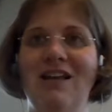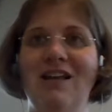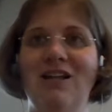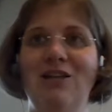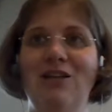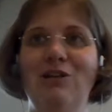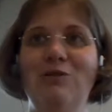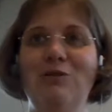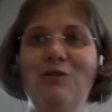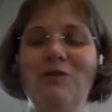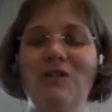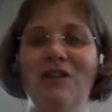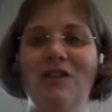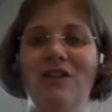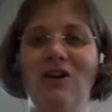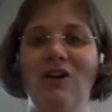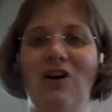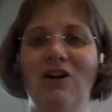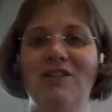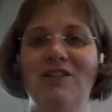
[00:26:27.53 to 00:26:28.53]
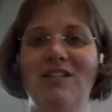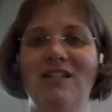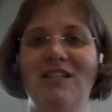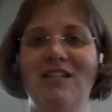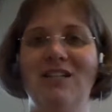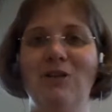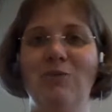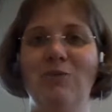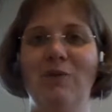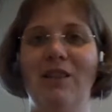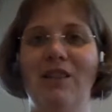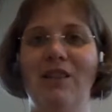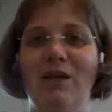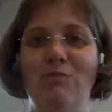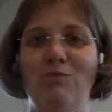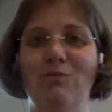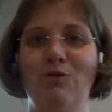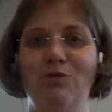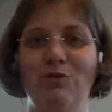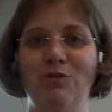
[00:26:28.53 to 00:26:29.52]
losing content when they
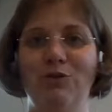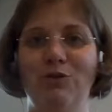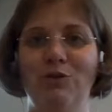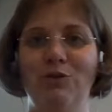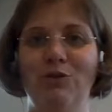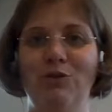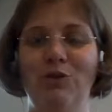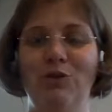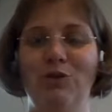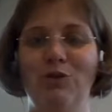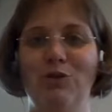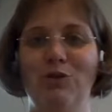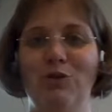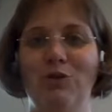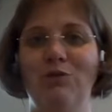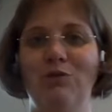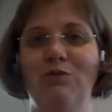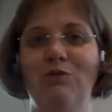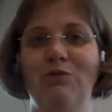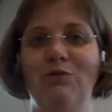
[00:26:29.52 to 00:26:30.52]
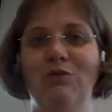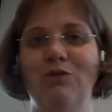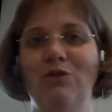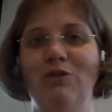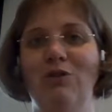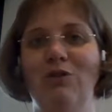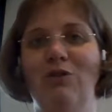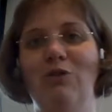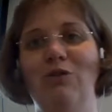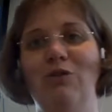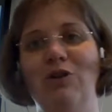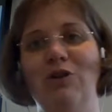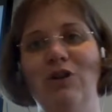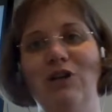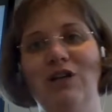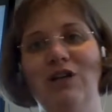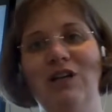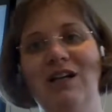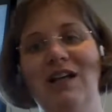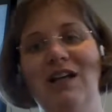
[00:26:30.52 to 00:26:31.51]
move to a new school,
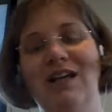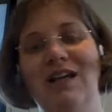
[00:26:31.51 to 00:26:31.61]
or